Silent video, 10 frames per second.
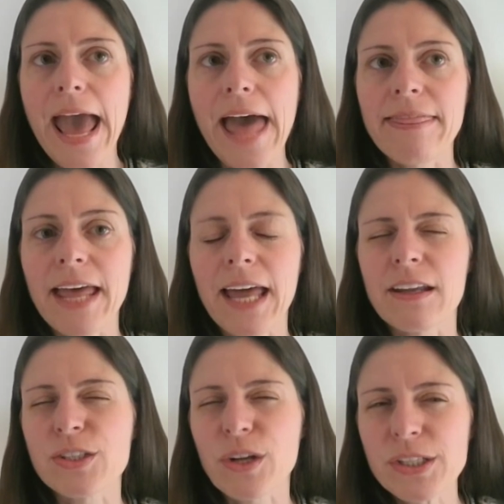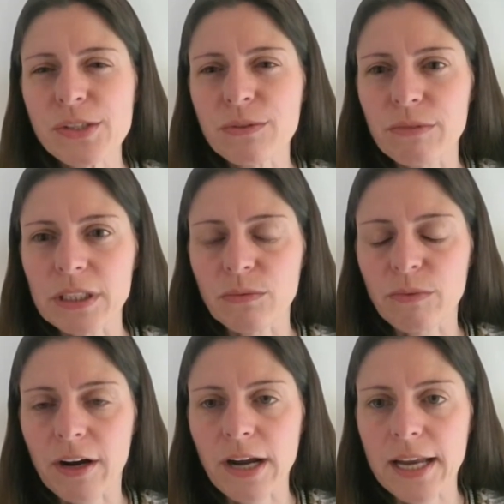And then there's also a really
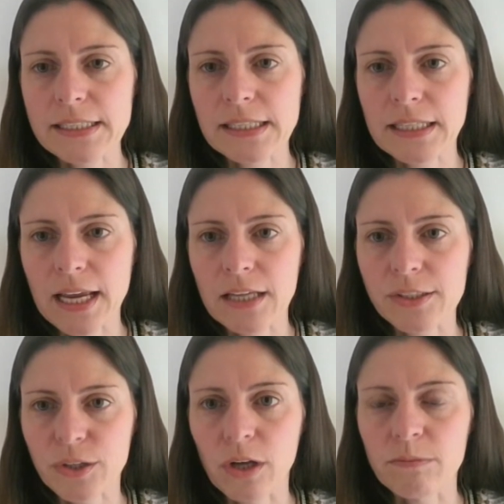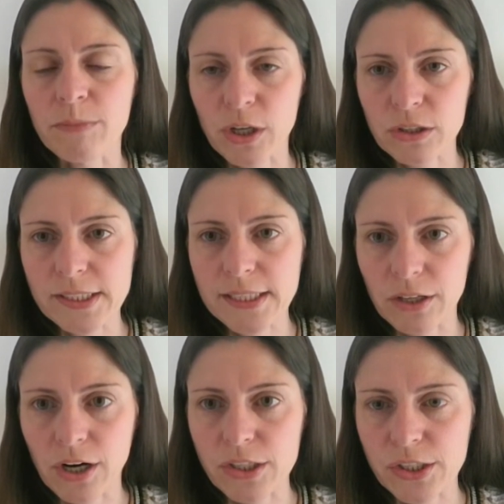rare kind of skin cancer called Merkel cell
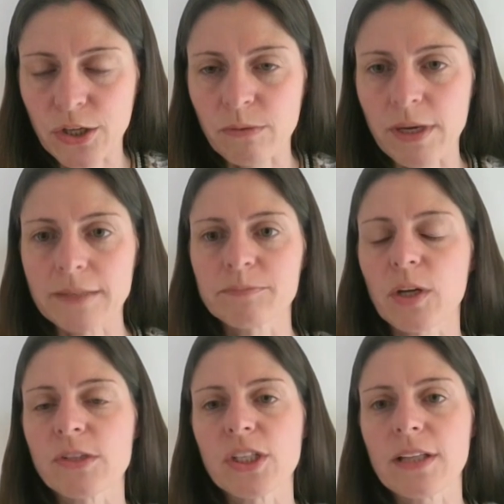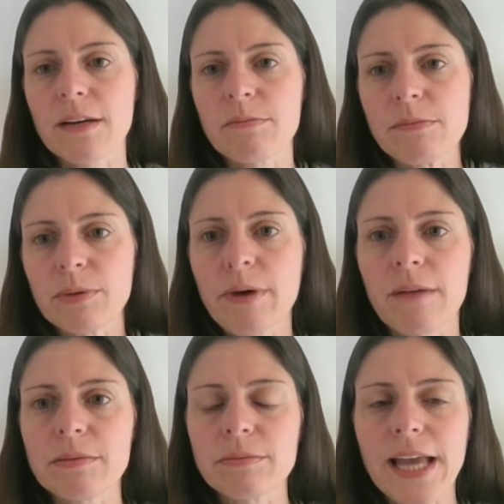carcinoma, which a lot of people
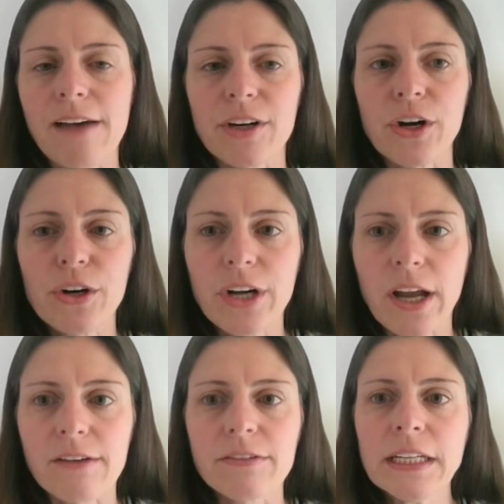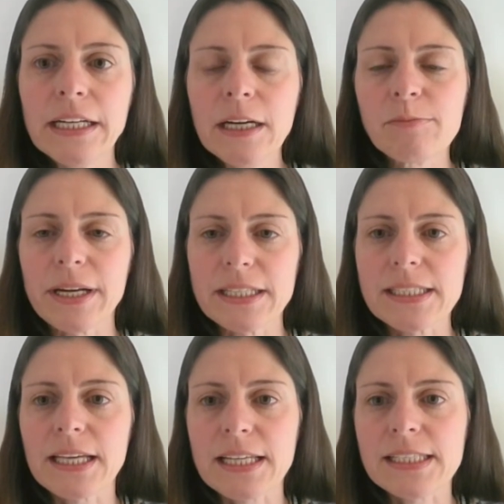probably haven't heard of, but
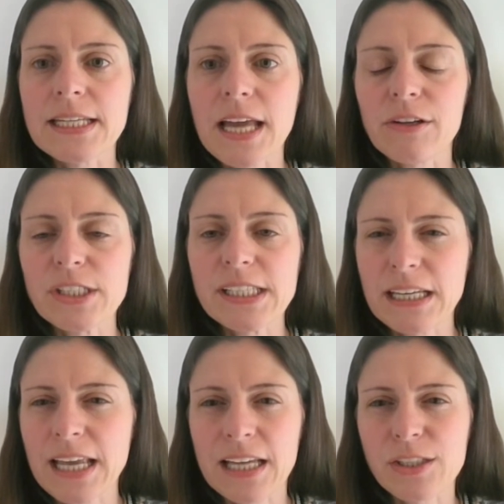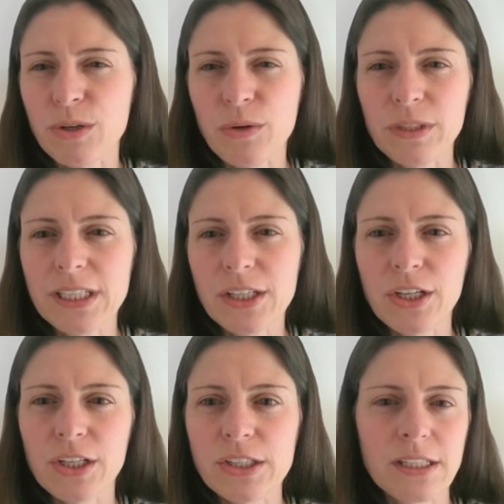it's, a, it's another skin cancer. It only
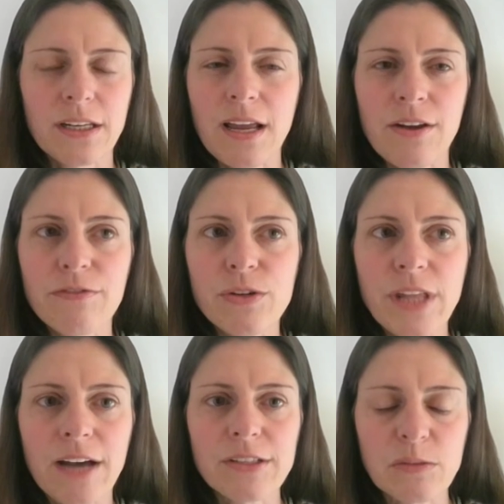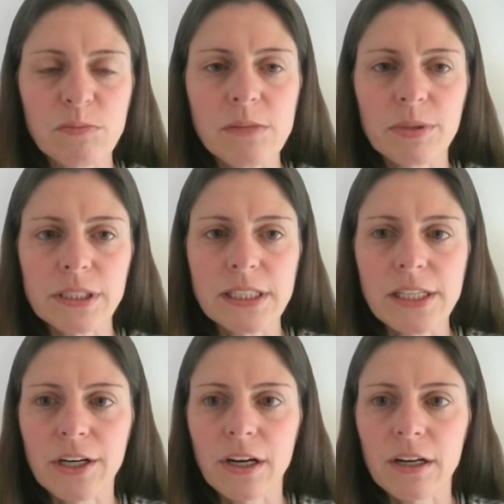occurs in, in a few thousand people a
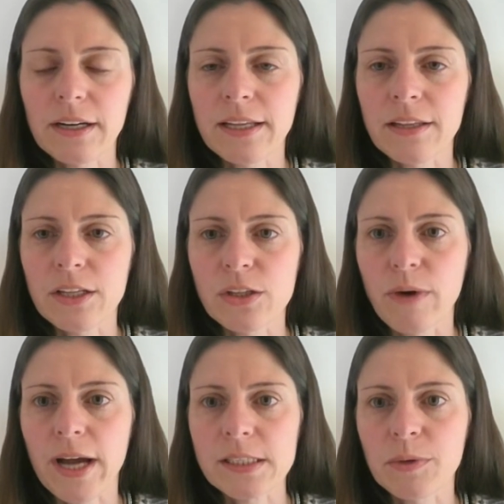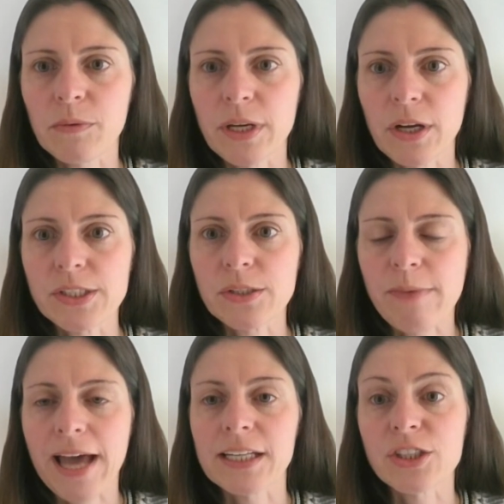year in the U S, but we also
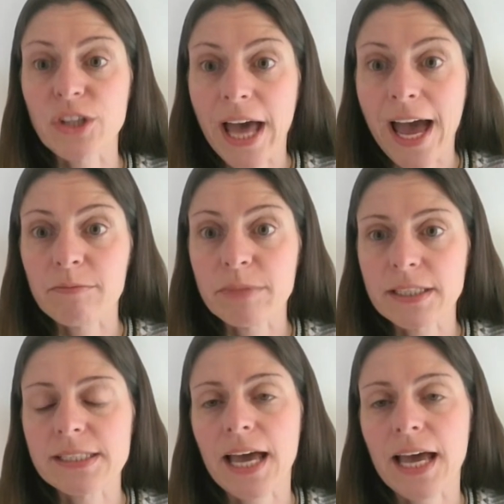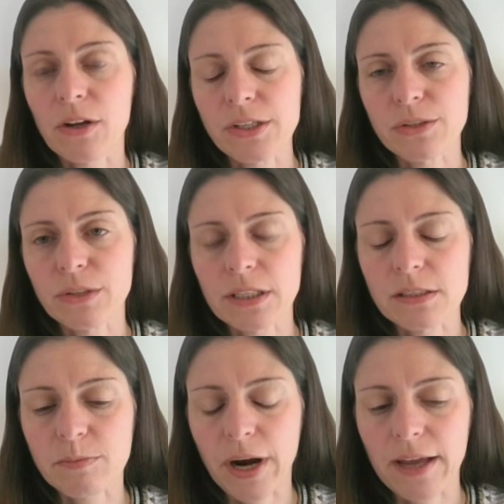manage that because that also can
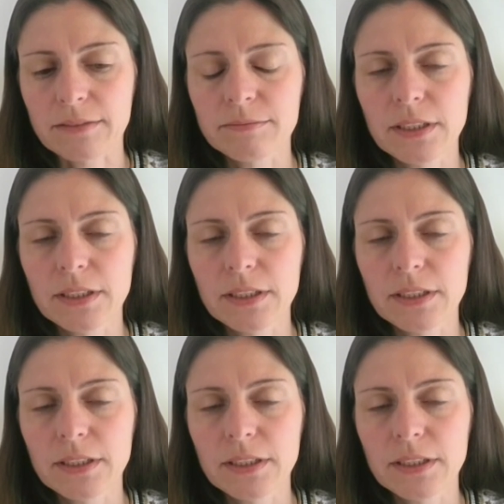spread.